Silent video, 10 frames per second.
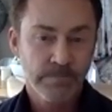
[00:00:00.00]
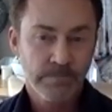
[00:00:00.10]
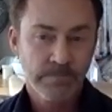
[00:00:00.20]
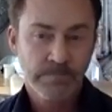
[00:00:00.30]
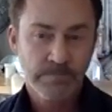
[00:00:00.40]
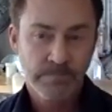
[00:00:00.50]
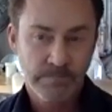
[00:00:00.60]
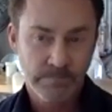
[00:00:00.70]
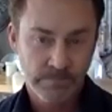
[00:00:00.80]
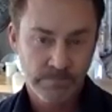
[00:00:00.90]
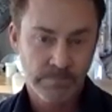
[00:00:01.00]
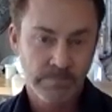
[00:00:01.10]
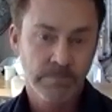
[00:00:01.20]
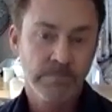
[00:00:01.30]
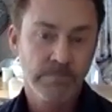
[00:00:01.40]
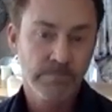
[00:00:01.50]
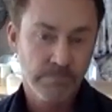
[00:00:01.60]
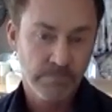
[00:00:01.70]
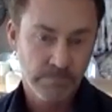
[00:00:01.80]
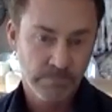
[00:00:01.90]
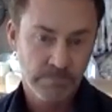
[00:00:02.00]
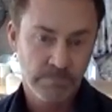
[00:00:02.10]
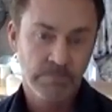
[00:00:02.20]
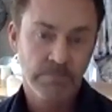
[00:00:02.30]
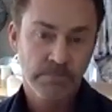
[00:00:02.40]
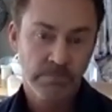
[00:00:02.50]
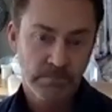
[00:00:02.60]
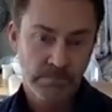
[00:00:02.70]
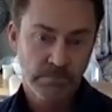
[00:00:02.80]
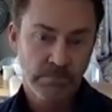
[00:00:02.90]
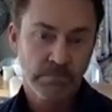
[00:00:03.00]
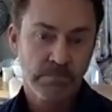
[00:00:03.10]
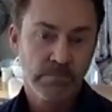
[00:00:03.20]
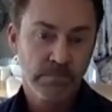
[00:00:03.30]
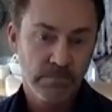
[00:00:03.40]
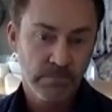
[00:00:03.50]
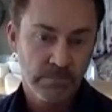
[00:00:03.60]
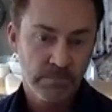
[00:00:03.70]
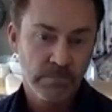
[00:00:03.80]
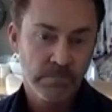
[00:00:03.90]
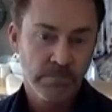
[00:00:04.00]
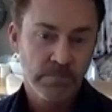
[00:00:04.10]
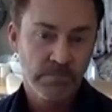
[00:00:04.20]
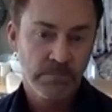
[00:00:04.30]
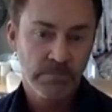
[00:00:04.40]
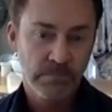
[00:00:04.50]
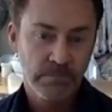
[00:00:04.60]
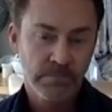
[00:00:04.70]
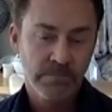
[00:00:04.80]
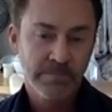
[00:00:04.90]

The person shown says nothing.